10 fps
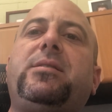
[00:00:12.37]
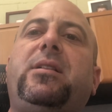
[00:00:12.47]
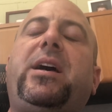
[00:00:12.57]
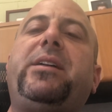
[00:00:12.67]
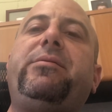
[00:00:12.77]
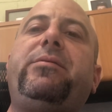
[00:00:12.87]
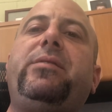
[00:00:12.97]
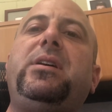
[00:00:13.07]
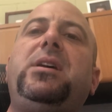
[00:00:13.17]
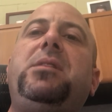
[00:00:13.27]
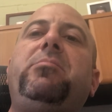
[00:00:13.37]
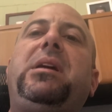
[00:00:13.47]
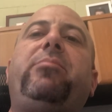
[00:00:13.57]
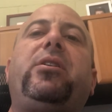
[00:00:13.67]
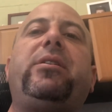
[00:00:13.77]
A lot of
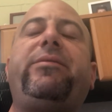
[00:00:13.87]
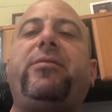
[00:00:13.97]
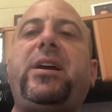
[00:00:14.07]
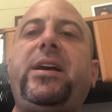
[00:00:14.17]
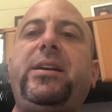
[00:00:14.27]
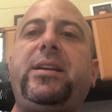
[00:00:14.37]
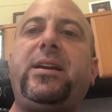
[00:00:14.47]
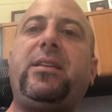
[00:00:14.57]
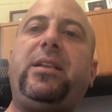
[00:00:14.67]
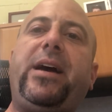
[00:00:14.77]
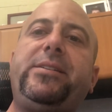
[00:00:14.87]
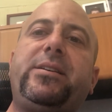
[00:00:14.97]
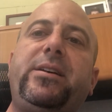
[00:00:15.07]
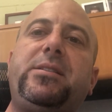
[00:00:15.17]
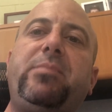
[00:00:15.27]
people are afraid to get the
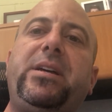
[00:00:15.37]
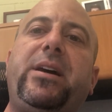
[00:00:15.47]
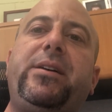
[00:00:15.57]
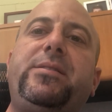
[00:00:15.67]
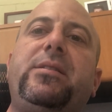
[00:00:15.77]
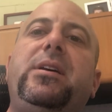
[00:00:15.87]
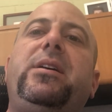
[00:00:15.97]
license because